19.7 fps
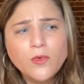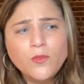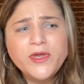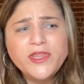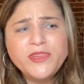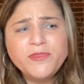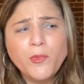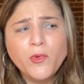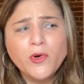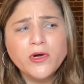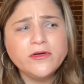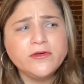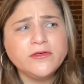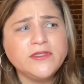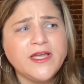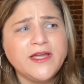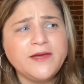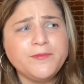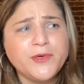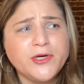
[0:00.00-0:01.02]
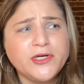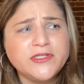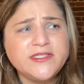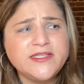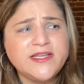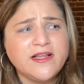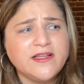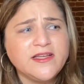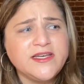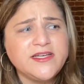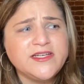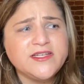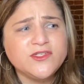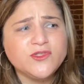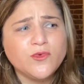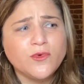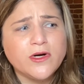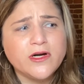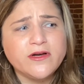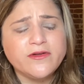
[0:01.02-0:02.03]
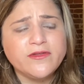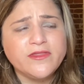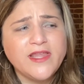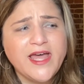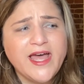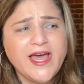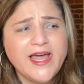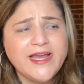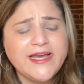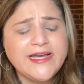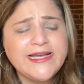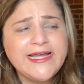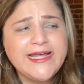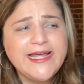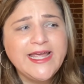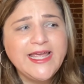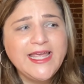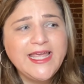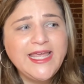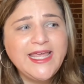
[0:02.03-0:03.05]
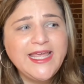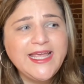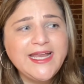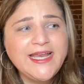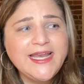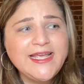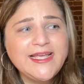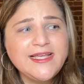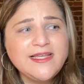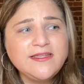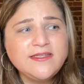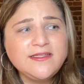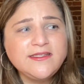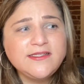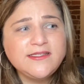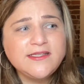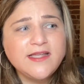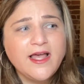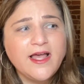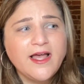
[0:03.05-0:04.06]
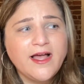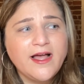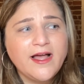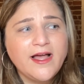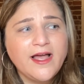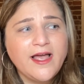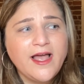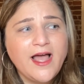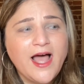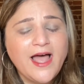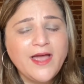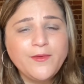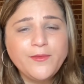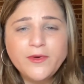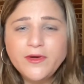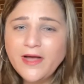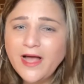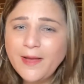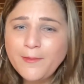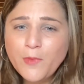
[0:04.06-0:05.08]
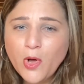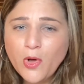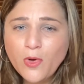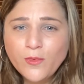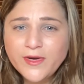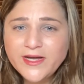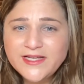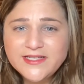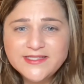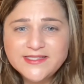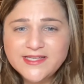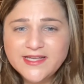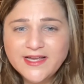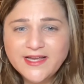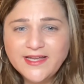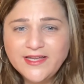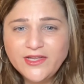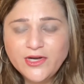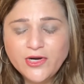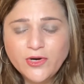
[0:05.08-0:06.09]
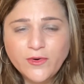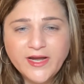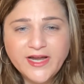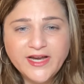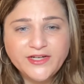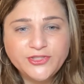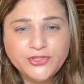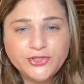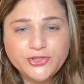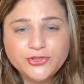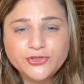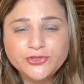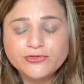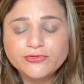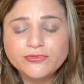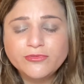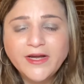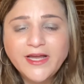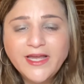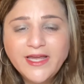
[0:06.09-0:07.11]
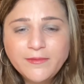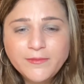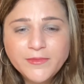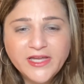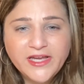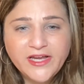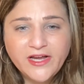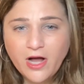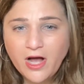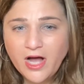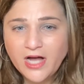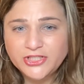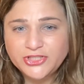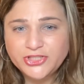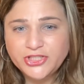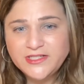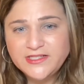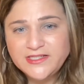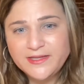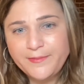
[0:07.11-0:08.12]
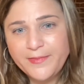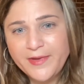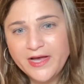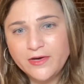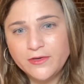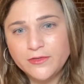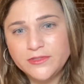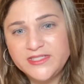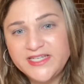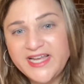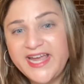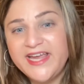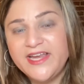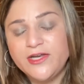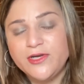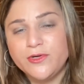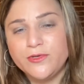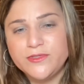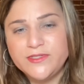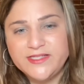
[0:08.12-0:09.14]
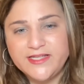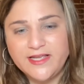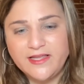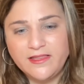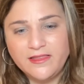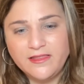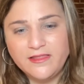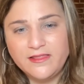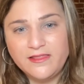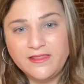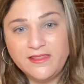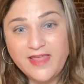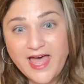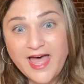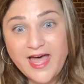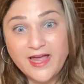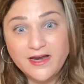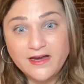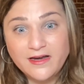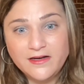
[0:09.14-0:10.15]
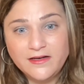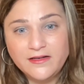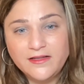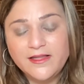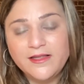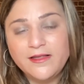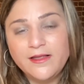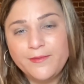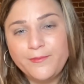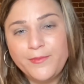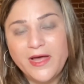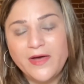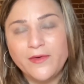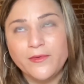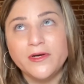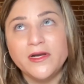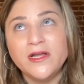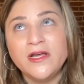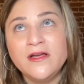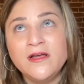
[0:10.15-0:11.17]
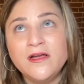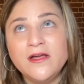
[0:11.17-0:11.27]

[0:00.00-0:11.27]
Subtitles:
with borderline personality disorder that it is, I'm always, you know, extremely cautious about diagnosing that, about